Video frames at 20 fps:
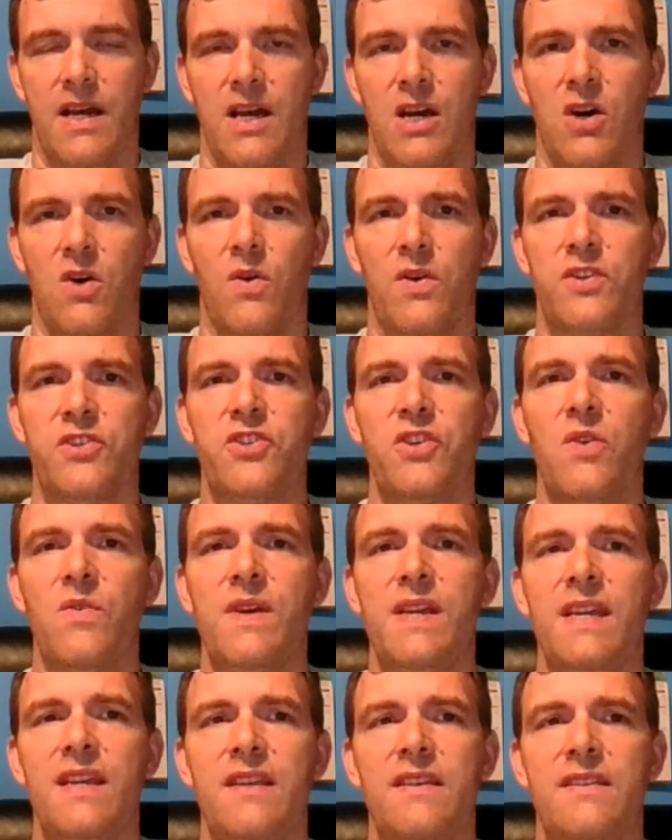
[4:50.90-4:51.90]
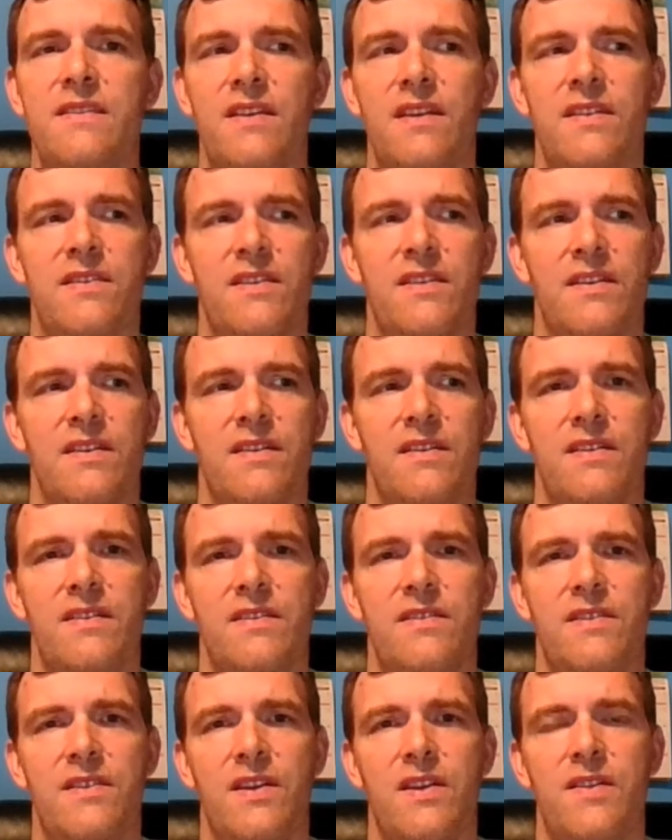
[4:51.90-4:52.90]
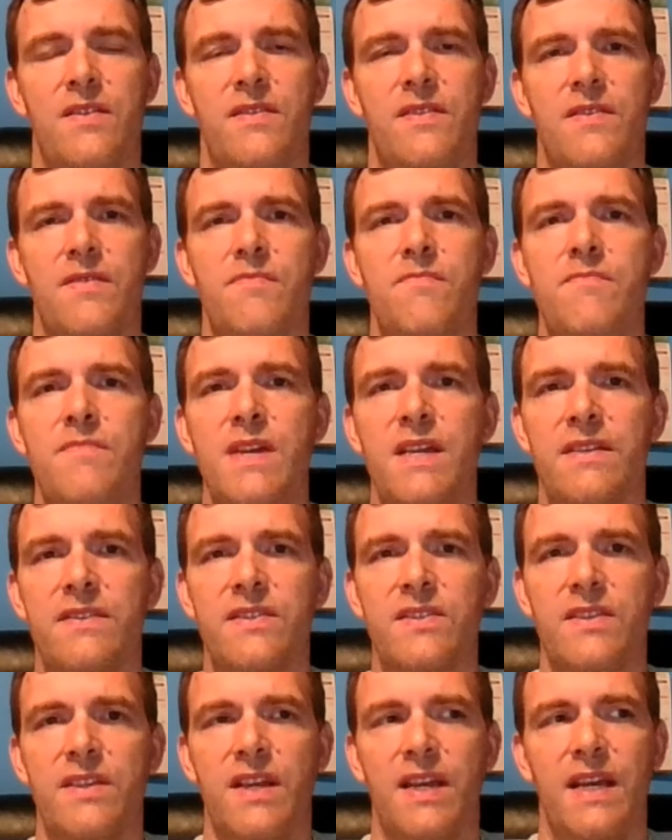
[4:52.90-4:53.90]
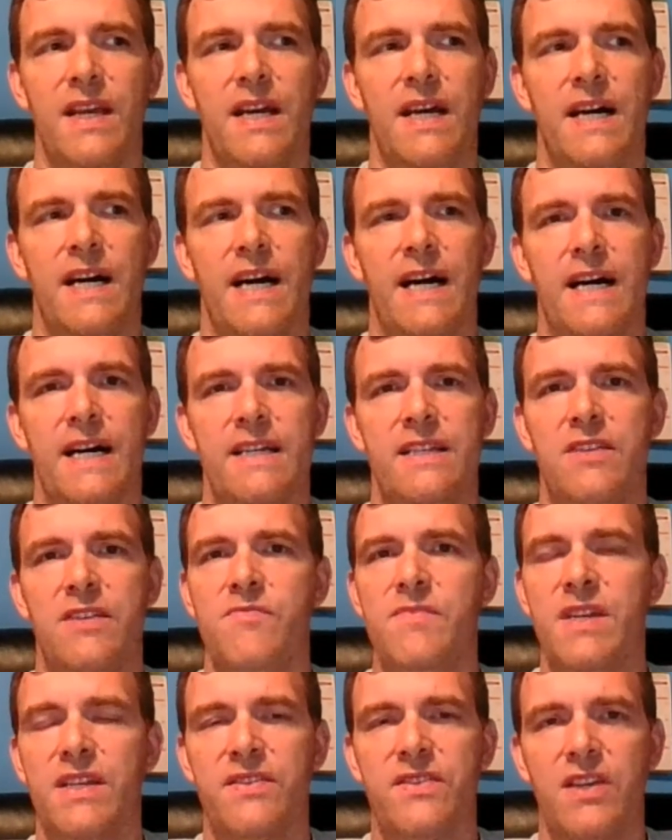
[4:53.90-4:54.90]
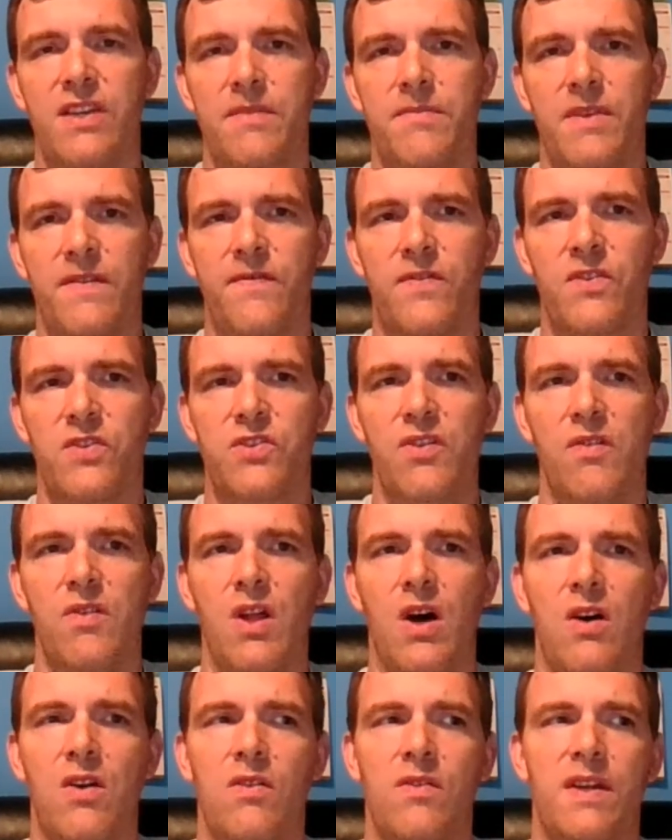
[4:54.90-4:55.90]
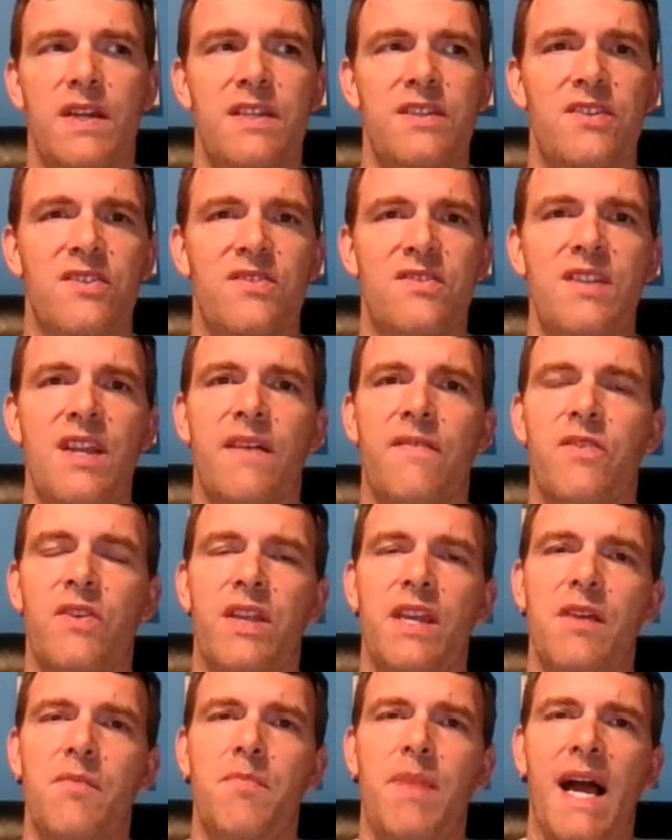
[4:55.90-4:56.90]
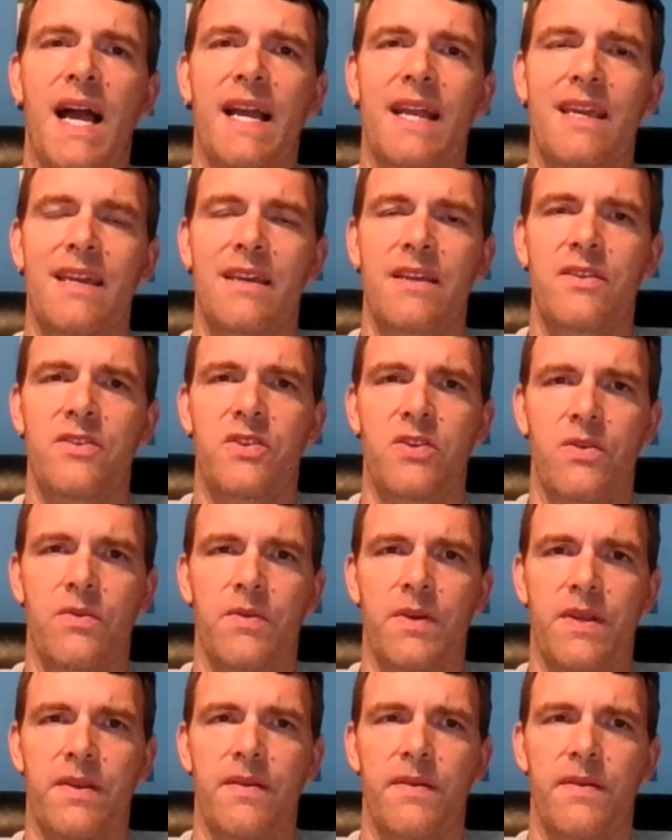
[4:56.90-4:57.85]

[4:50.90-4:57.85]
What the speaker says: or it's so easy to miss something for so long and just never get back into it.